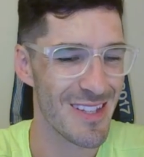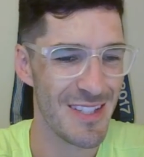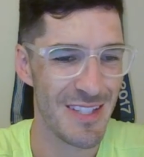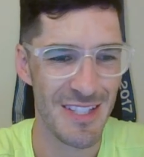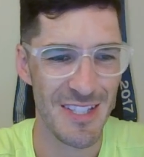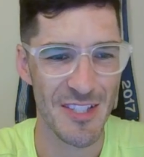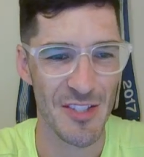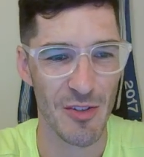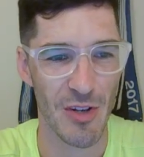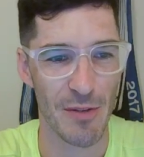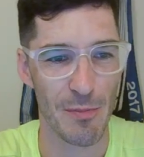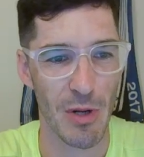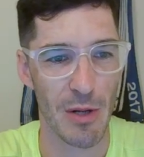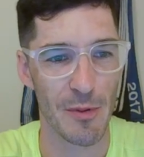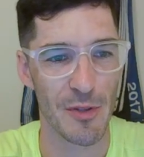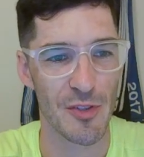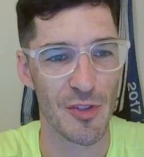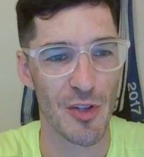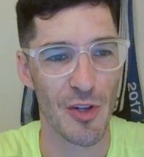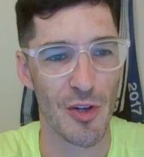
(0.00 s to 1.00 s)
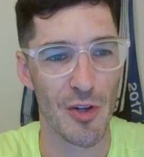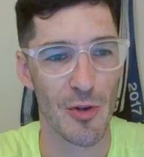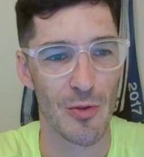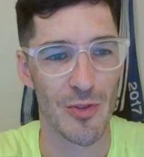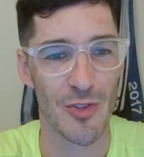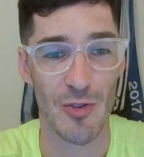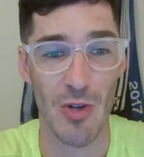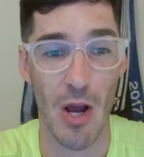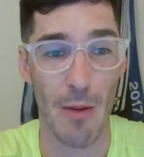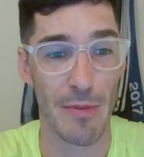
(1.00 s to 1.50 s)
Teaser I probably should have
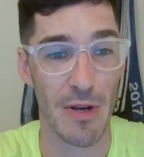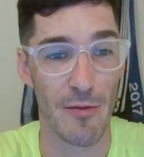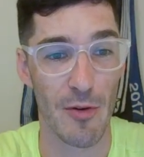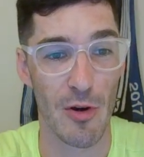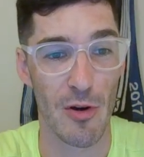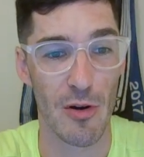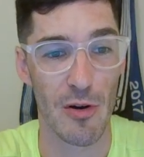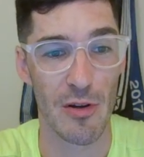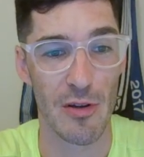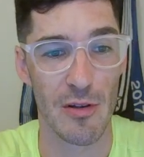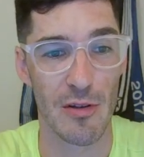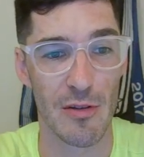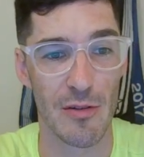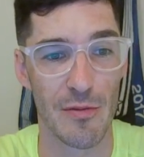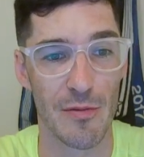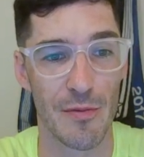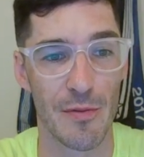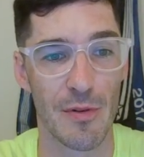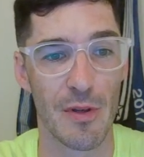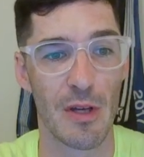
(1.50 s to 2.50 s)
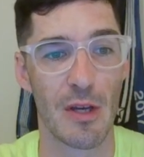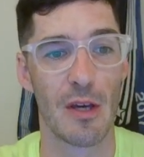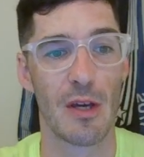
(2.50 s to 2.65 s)
known. Strop never heard of.